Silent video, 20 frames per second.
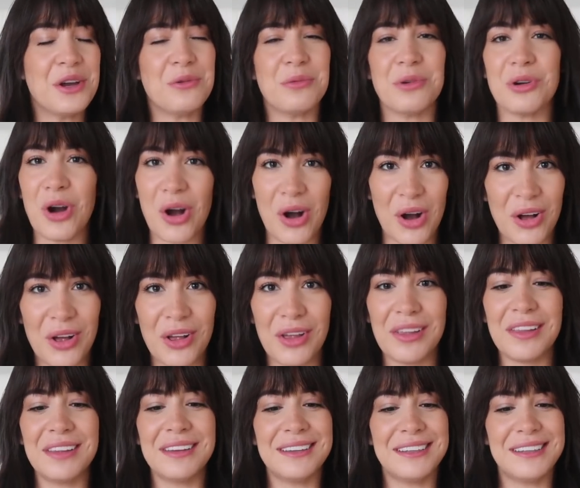We're
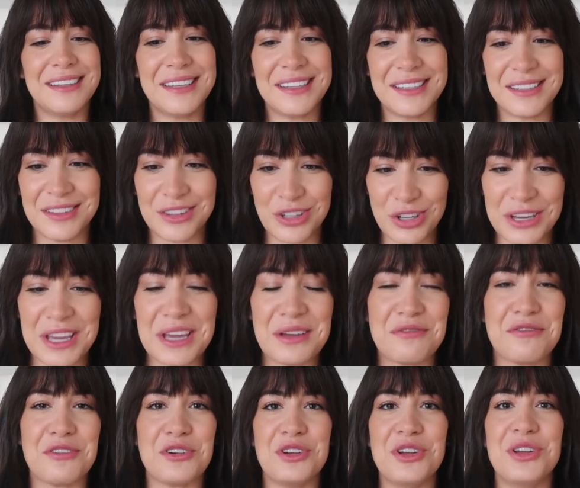all
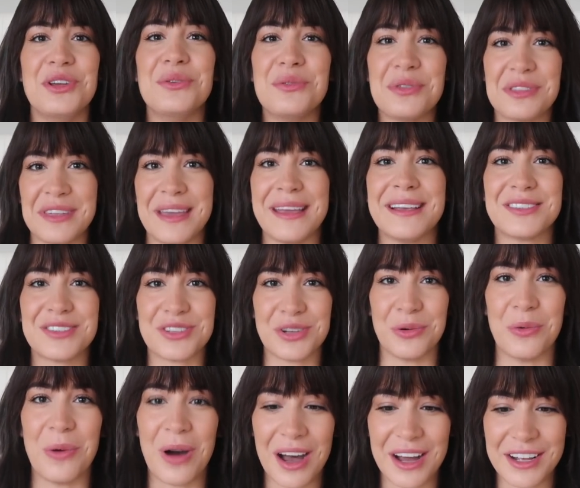looking for new things to
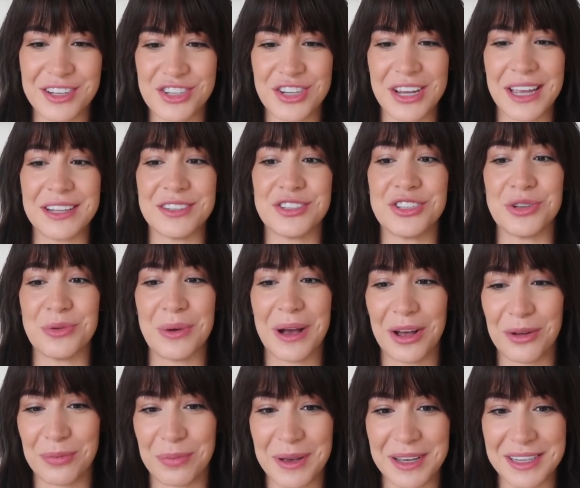watch and to
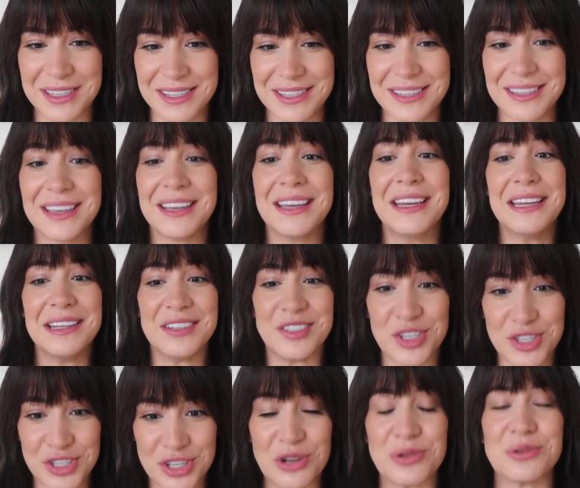help us
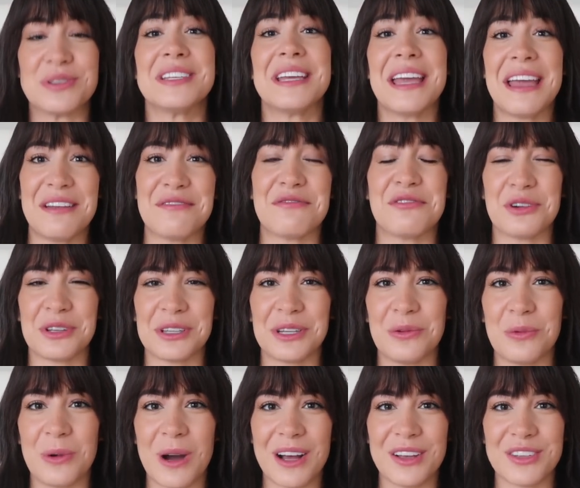dissociate for a
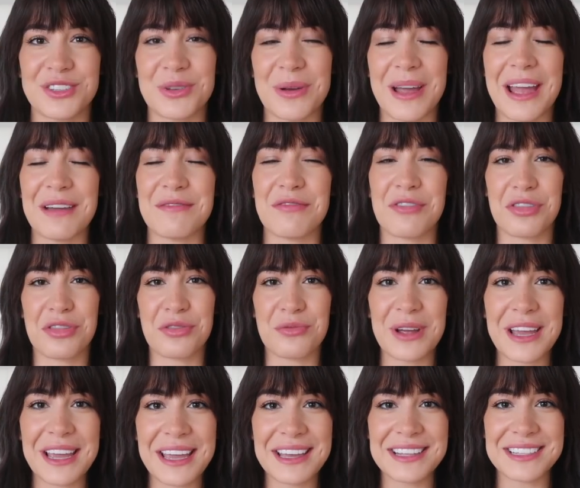little while. So I have
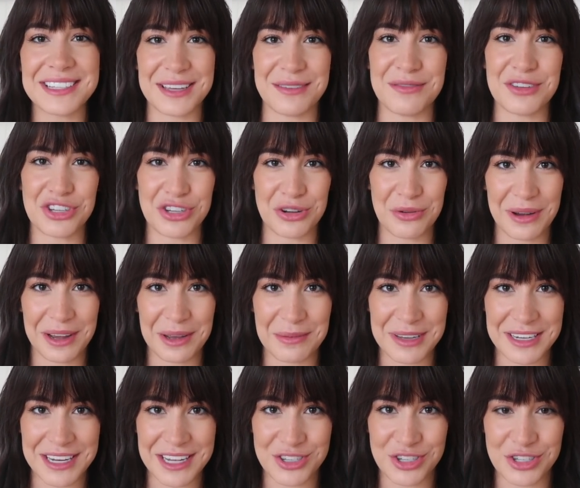3 TV show
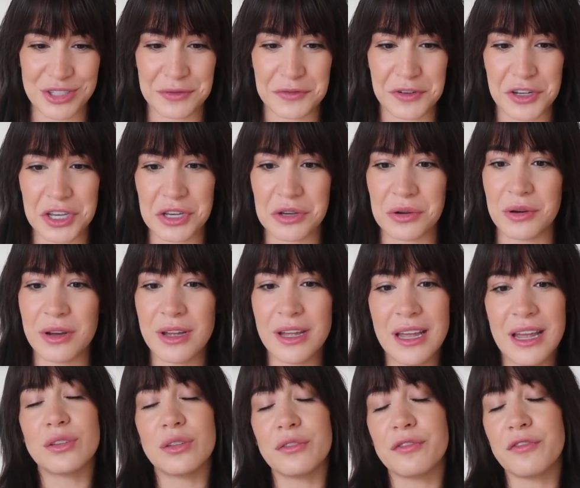recommendations for you.
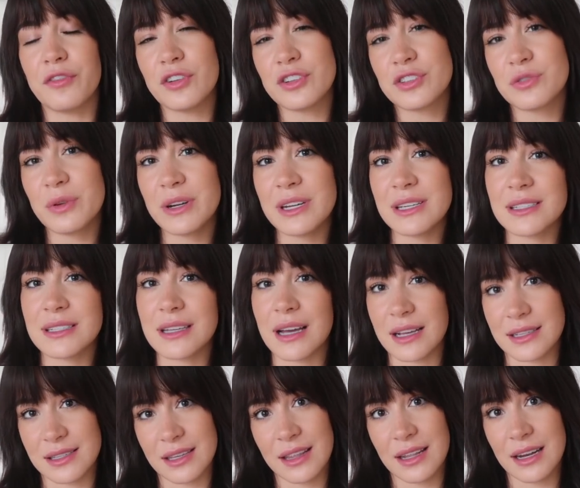So the first one is
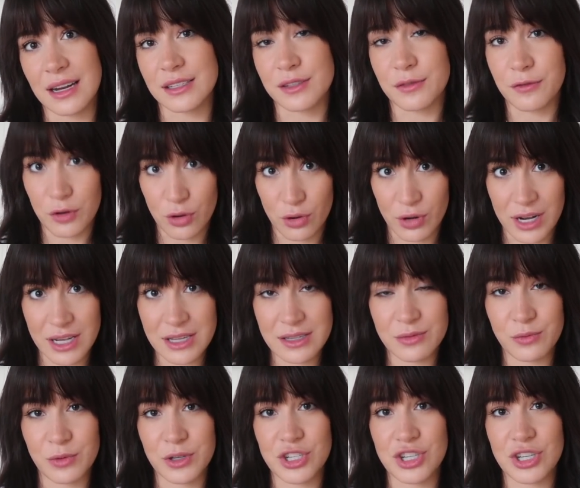Casa de las
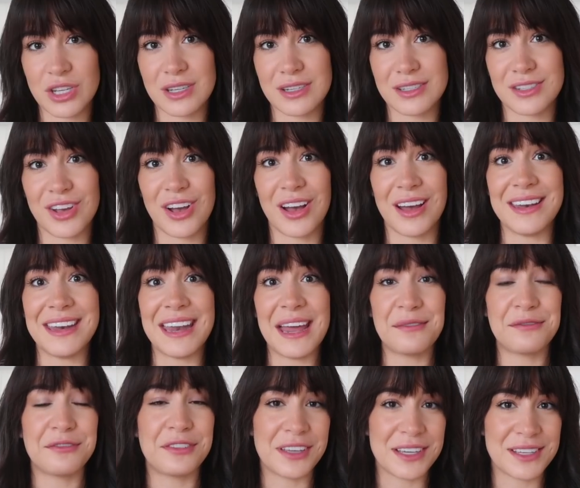Flores, which is a
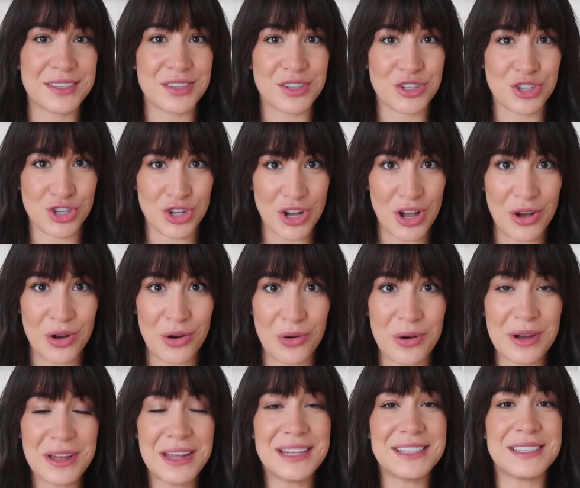Netflix show.